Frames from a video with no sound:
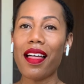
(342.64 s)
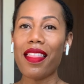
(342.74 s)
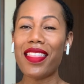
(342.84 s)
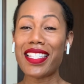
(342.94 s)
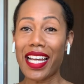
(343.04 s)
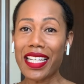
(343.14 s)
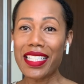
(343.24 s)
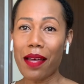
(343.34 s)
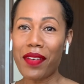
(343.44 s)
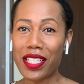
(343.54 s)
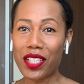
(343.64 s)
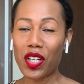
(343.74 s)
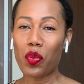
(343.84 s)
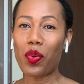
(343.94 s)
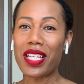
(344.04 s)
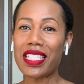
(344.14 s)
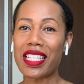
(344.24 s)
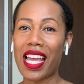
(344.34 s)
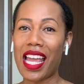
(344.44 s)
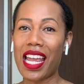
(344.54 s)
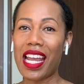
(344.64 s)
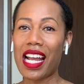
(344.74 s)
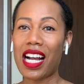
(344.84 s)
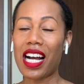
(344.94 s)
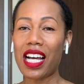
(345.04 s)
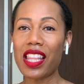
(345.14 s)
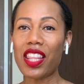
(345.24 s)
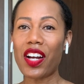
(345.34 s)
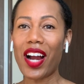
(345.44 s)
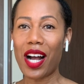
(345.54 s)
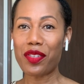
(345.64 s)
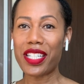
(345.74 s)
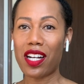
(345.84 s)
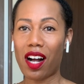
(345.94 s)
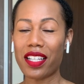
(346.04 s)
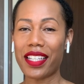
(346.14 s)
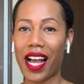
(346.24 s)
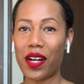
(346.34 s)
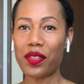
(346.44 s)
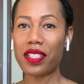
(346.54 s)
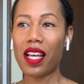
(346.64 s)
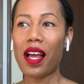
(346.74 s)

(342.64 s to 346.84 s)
The second step they took was they cut their housing costs out